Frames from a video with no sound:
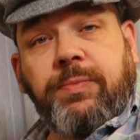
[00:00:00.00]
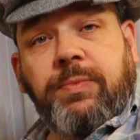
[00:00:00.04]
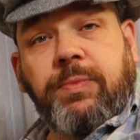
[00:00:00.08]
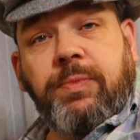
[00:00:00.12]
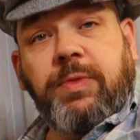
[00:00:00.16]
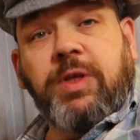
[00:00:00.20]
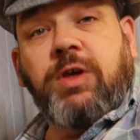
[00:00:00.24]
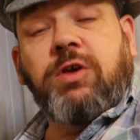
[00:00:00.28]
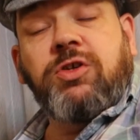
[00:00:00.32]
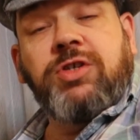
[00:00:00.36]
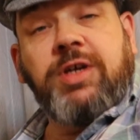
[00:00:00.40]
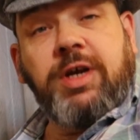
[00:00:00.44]

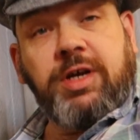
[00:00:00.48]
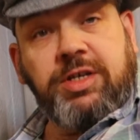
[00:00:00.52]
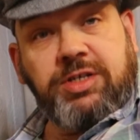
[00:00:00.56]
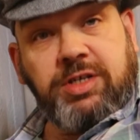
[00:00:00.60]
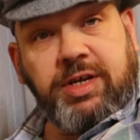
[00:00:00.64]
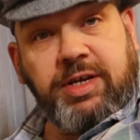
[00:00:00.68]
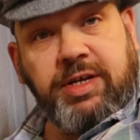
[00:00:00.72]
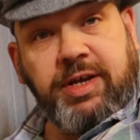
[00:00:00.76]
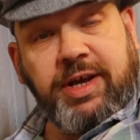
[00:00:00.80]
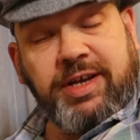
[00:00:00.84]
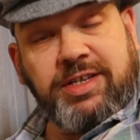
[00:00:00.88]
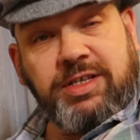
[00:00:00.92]
because he
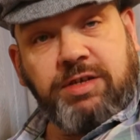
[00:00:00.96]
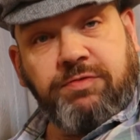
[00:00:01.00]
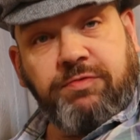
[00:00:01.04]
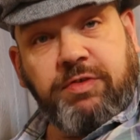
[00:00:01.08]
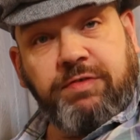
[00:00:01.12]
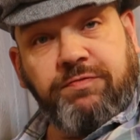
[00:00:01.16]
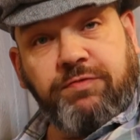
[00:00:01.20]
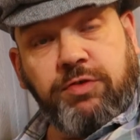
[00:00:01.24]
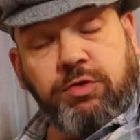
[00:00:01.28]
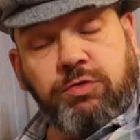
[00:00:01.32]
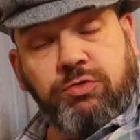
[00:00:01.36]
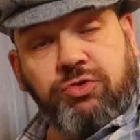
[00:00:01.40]
has a
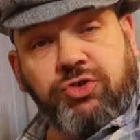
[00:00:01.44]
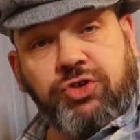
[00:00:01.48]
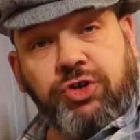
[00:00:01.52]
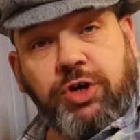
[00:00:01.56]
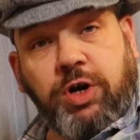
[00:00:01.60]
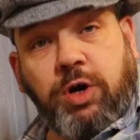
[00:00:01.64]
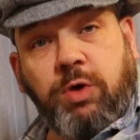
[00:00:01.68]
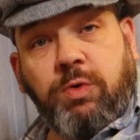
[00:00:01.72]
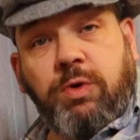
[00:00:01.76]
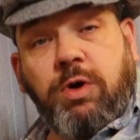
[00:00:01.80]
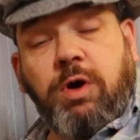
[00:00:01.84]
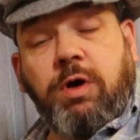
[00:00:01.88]
review
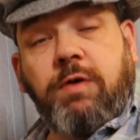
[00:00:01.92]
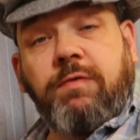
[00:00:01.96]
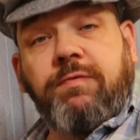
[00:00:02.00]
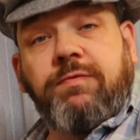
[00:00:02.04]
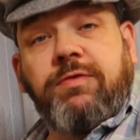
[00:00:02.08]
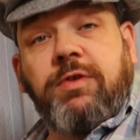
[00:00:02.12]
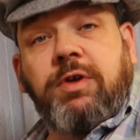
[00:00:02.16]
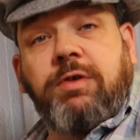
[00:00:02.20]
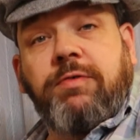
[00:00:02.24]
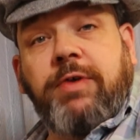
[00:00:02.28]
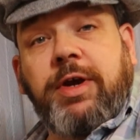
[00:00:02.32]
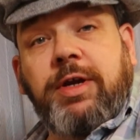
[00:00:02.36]
show
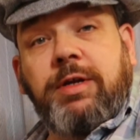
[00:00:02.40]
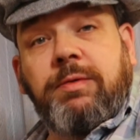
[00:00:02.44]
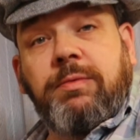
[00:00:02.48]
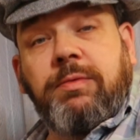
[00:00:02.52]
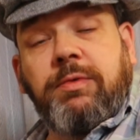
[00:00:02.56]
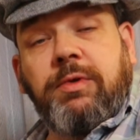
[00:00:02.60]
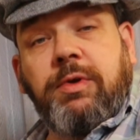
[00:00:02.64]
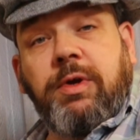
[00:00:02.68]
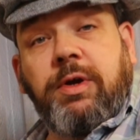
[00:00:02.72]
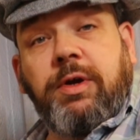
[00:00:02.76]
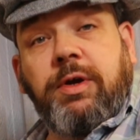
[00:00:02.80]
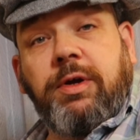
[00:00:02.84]
of the
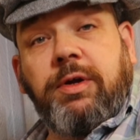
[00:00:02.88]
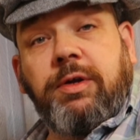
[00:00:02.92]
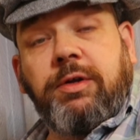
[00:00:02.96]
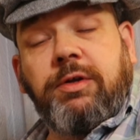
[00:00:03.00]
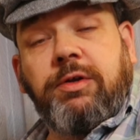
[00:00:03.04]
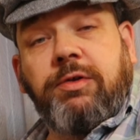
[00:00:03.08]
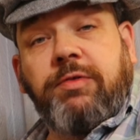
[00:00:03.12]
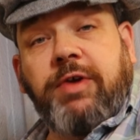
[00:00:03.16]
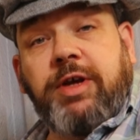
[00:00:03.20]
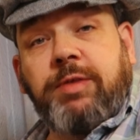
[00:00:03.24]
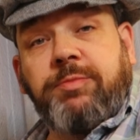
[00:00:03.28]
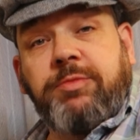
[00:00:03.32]

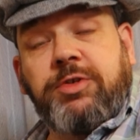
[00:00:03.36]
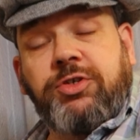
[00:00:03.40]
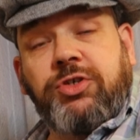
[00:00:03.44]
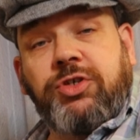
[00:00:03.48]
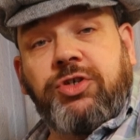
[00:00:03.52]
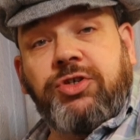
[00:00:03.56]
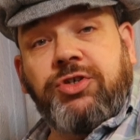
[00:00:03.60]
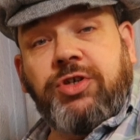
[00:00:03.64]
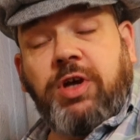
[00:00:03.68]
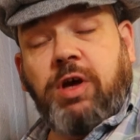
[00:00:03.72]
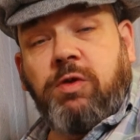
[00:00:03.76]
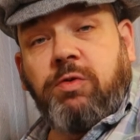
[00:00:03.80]
Great
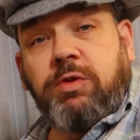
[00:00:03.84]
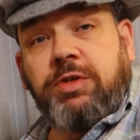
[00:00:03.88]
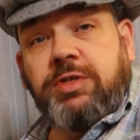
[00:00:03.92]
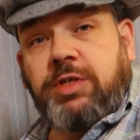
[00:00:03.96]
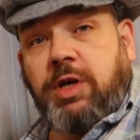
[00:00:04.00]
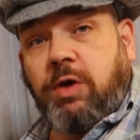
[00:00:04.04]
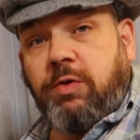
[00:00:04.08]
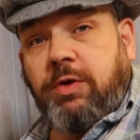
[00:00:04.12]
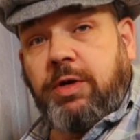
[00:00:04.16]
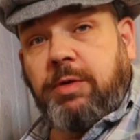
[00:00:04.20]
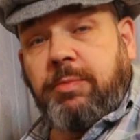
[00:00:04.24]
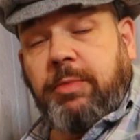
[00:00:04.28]
British
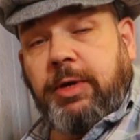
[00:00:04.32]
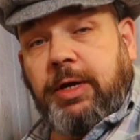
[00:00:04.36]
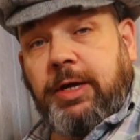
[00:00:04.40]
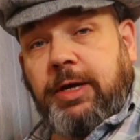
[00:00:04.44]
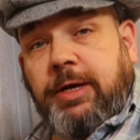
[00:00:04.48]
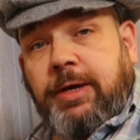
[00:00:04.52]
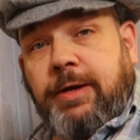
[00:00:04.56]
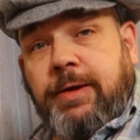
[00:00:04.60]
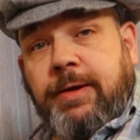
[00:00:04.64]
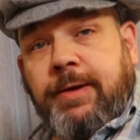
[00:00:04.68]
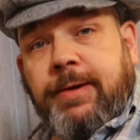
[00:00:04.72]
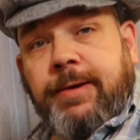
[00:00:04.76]
Sewing
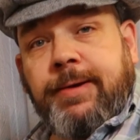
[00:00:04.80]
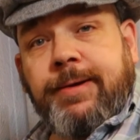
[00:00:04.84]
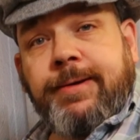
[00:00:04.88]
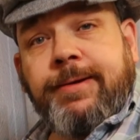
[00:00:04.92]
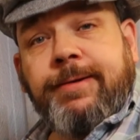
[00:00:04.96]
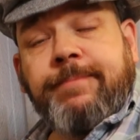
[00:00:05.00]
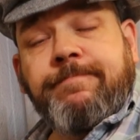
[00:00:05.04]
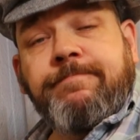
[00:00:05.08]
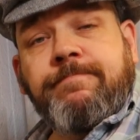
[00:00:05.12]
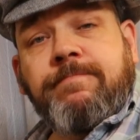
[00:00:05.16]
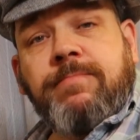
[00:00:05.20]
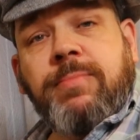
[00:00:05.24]
Bee.
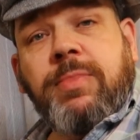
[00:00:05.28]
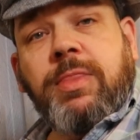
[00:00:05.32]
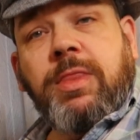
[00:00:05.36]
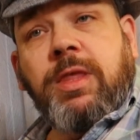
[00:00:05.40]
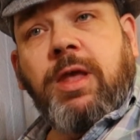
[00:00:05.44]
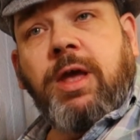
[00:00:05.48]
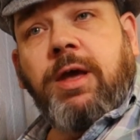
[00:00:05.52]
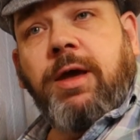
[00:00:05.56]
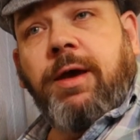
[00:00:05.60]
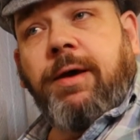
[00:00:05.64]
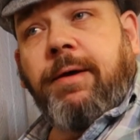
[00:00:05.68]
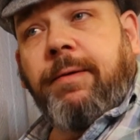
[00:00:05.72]

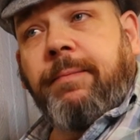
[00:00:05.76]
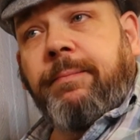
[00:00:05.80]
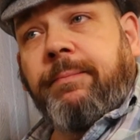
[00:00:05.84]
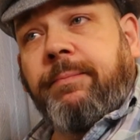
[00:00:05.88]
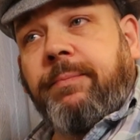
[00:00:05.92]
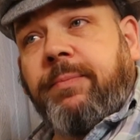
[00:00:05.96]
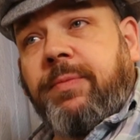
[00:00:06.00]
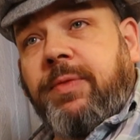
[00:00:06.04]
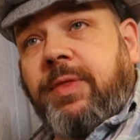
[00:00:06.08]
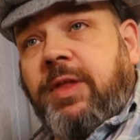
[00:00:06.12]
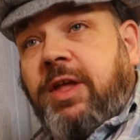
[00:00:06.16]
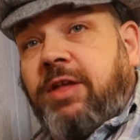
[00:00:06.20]

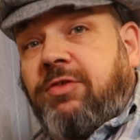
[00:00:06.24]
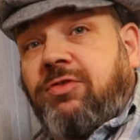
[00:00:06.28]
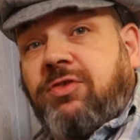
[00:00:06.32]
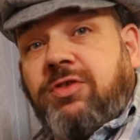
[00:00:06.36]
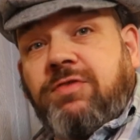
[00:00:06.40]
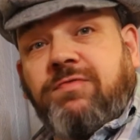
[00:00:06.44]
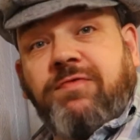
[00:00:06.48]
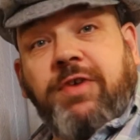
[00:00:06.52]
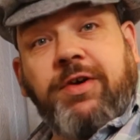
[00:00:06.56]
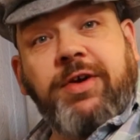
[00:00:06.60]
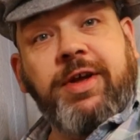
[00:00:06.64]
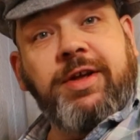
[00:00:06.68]

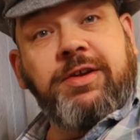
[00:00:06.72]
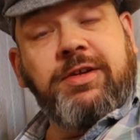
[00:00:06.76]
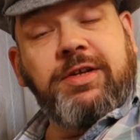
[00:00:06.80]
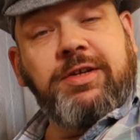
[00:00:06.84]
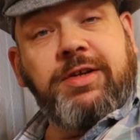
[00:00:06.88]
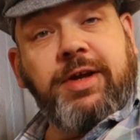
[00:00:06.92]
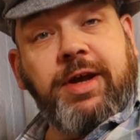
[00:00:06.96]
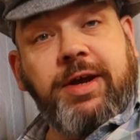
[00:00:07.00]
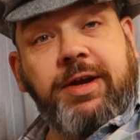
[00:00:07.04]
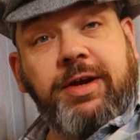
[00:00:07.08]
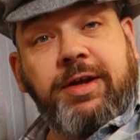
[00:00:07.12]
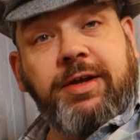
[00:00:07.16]
It's very
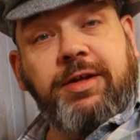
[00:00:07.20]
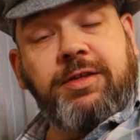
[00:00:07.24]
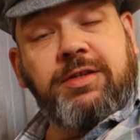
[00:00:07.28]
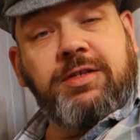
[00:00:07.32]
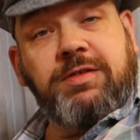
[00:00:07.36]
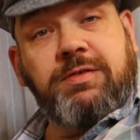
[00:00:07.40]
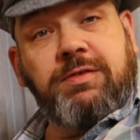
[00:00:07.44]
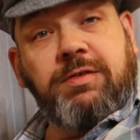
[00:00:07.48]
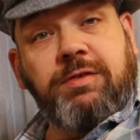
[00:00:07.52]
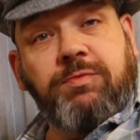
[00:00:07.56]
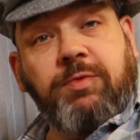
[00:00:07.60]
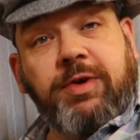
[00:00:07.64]
entertaining.
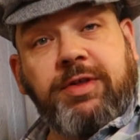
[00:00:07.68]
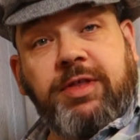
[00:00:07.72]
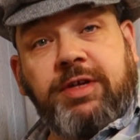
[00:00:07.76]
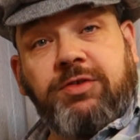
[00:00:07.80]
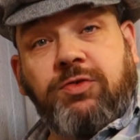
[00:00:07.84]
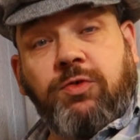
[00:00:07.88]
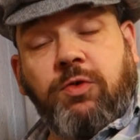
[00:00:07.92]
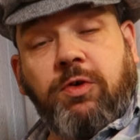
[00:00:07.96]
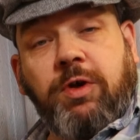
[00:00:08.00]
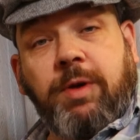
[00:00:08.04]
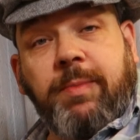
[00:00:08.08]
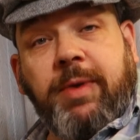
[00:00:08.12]
It's the way they
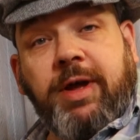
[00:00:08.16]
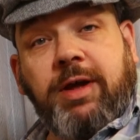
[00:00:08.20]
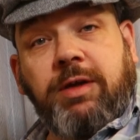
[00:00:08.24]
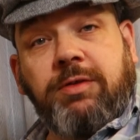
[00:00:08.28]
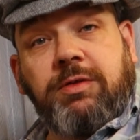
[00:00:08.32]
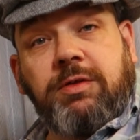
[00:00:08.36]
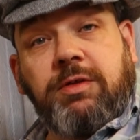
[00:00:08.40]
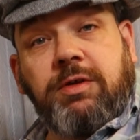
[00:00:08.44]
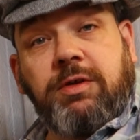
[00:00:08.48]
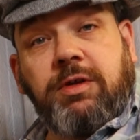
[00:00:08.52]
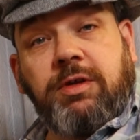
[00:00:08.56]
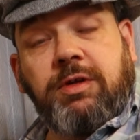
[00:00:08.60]
talk
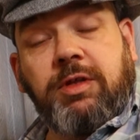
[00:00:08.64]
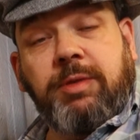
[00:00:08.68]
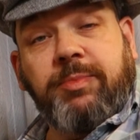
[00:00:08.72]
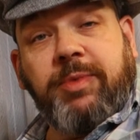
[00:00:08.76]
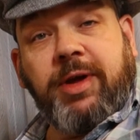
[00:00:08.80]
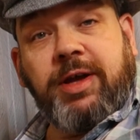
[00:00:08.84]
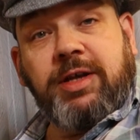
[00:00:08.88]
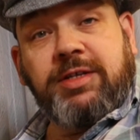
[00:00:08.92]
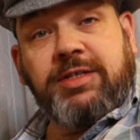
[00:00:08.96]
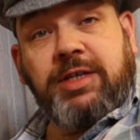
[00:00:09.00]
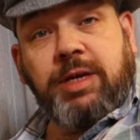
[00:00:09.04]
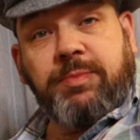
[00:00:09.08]
about the
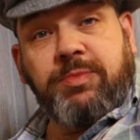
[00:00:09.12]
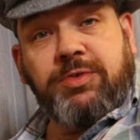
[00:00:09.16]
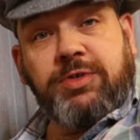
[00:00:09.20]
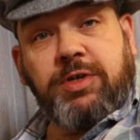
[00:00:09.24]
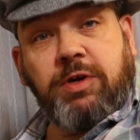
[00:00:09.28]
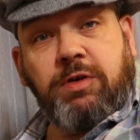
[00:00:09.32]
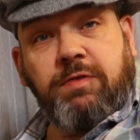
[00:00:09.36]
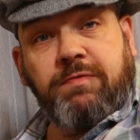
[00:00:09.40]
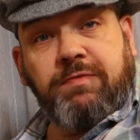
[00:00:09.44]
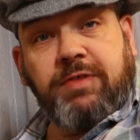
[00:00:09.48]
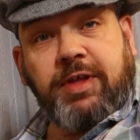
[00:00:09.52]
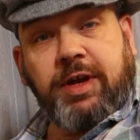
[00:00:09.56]
past
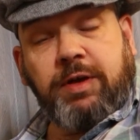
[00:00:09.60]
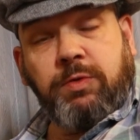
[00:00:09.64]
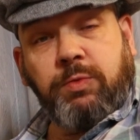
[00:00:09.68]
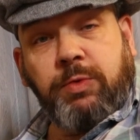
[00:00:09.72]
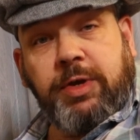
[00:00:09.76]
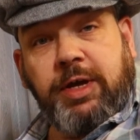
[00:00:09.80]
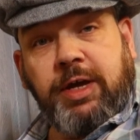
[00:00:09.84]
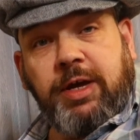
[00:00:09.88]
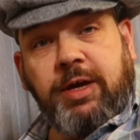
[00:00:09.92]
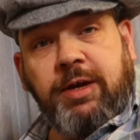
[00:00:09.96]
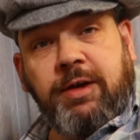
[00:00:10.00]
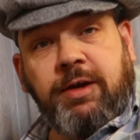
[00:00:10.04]
episode of that
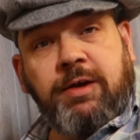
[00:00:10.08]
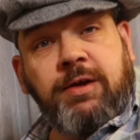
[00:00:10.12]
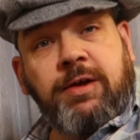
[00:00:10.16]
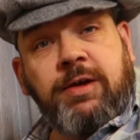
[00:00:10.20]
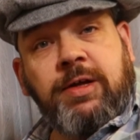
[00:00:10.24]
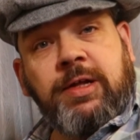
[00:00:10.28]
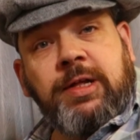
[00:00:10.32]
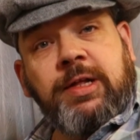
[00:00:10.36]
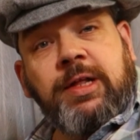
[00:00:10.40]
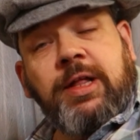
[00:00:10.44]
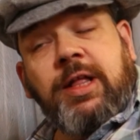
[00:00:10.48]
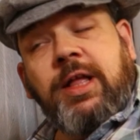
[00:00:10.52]
week.
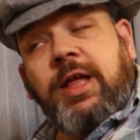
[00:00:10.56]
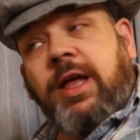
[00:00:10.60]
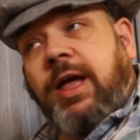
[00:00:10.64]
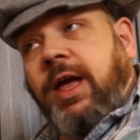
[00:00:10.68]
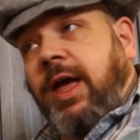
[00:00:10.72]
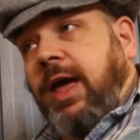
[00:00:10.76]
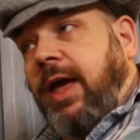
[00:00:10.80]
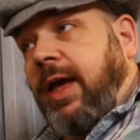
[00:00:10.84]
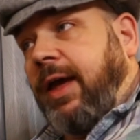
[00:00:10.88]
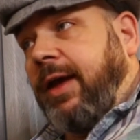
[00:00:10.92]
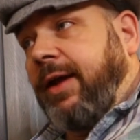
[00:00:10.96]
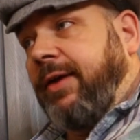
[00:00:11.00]

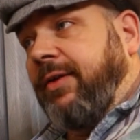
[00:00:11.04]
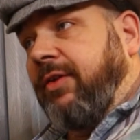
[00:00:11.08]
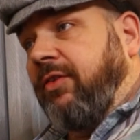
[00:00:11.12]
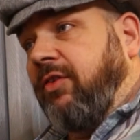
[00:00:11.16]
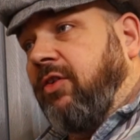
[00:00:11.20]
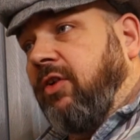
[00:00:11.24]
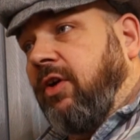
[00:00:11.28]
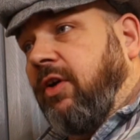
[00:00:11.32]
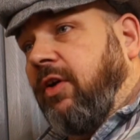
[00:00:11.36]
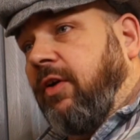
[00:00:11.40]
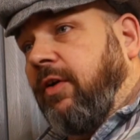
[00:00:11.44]
And